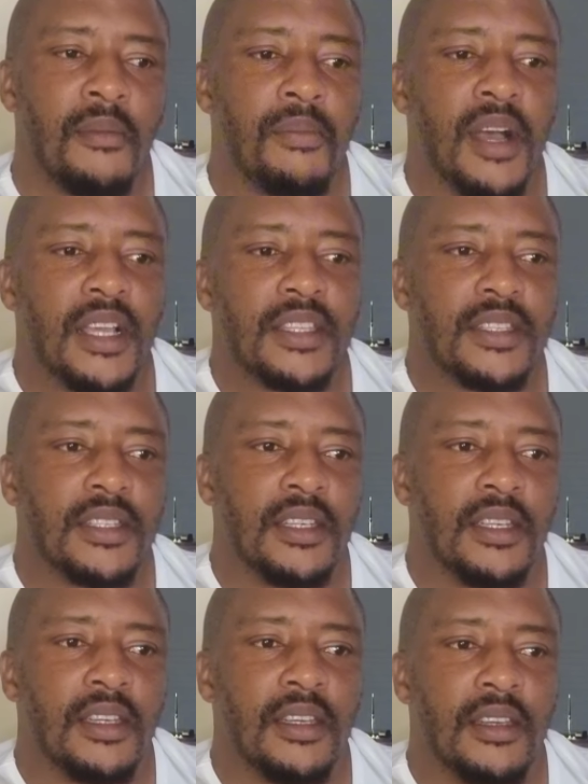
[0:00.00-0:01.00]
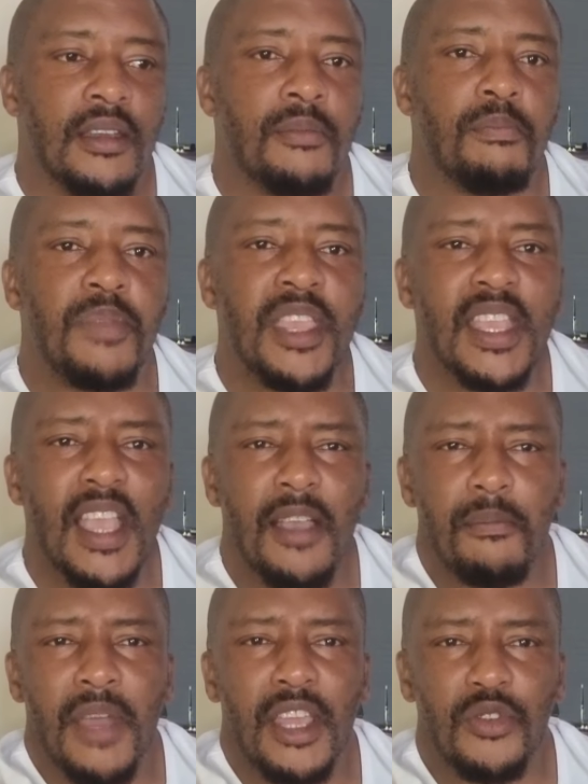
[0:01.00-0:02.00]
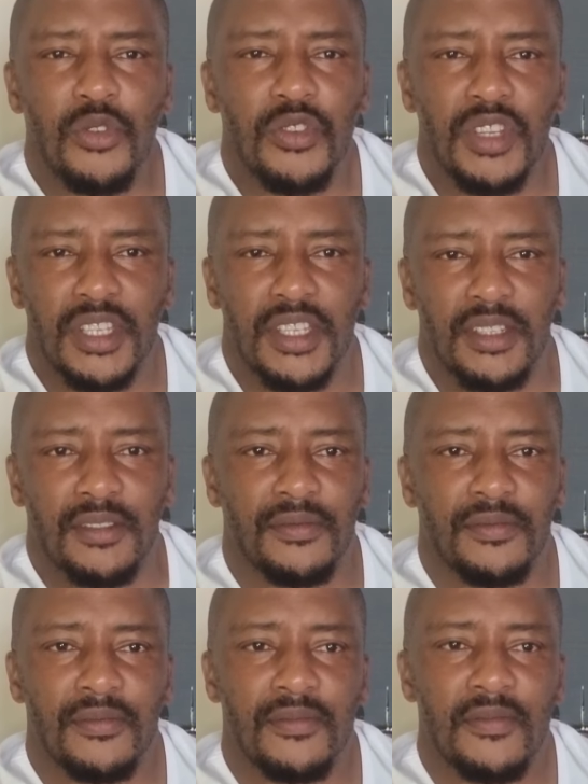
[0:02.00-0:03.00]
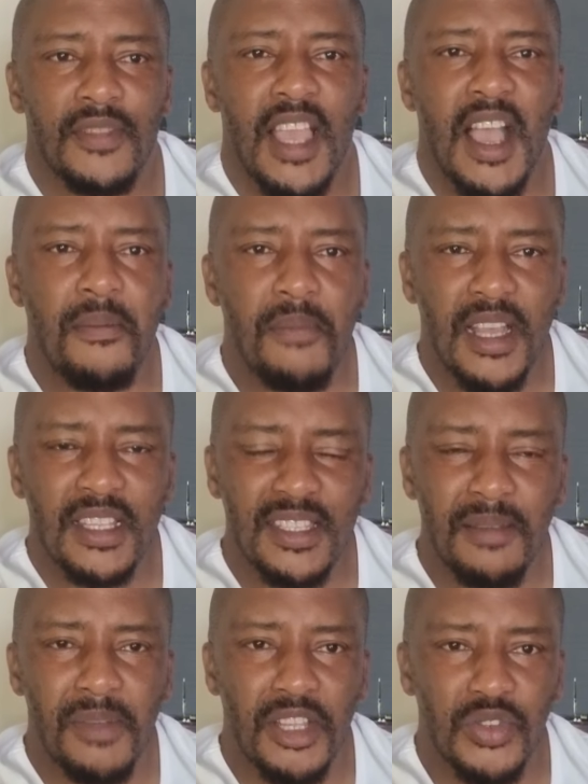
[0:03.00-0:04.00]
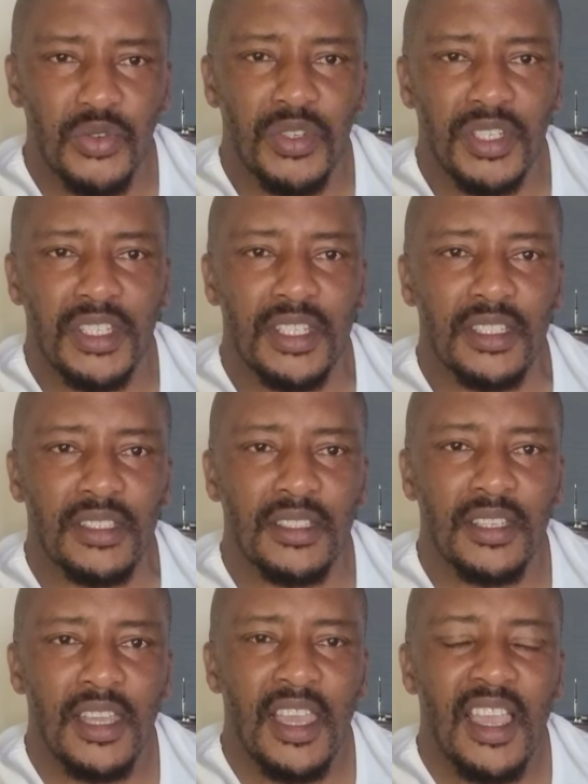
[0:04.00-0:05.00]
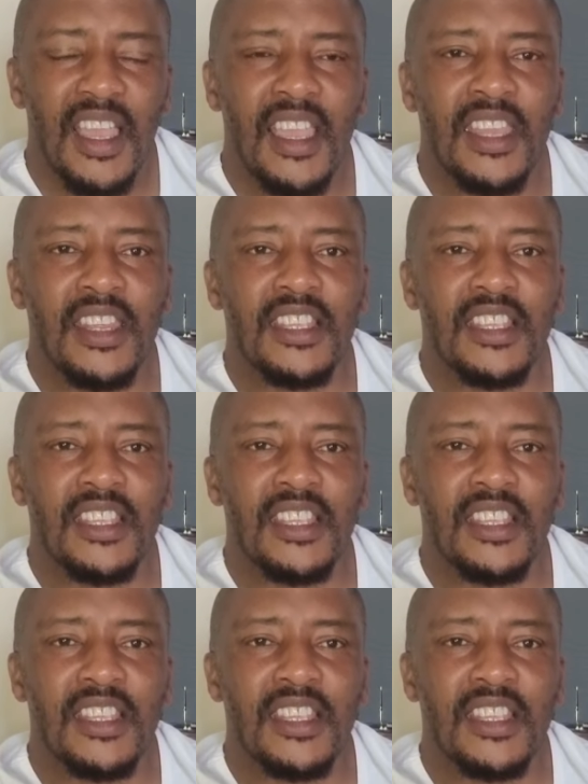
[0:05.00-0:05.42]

But being a minority amongst the majority, it